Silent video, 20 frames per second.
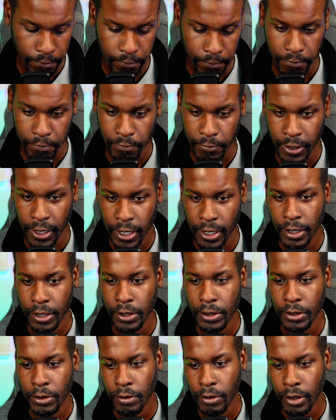and
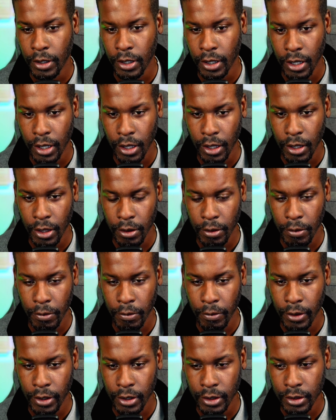enjoy the
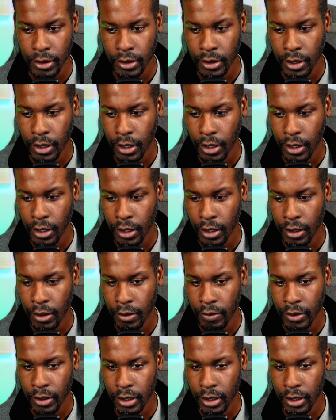rest of your day.